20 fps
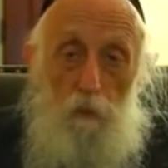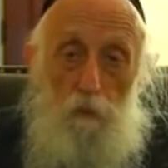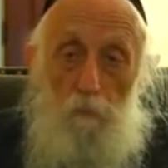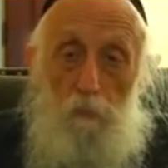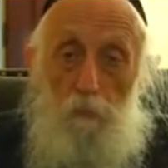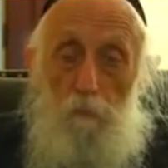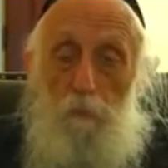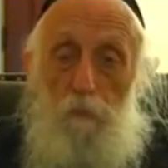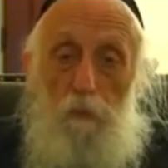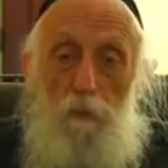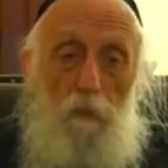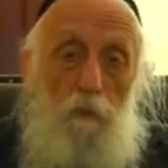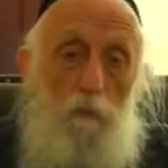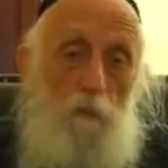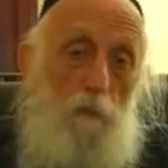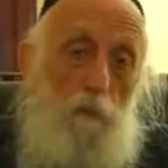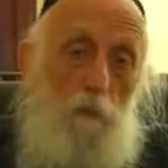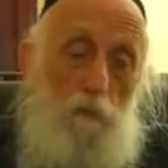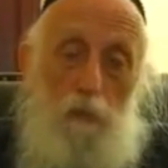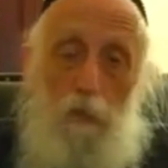may
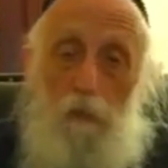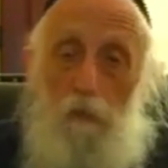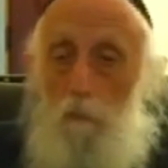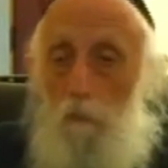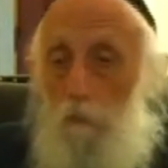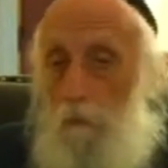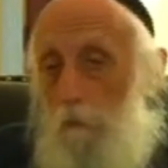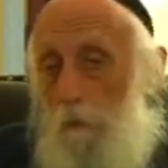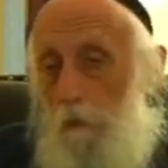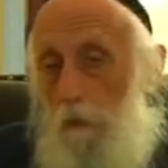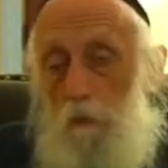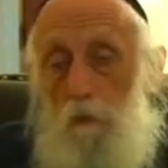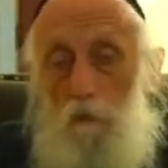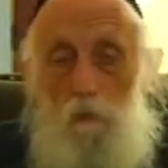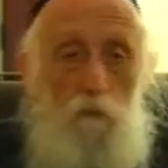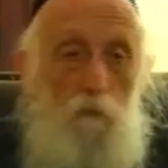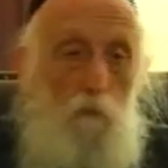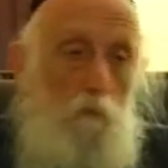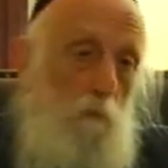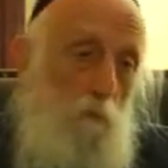be a doctor, a
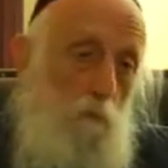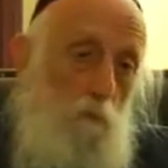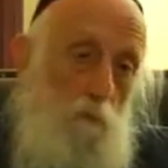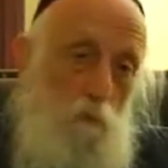lawyer,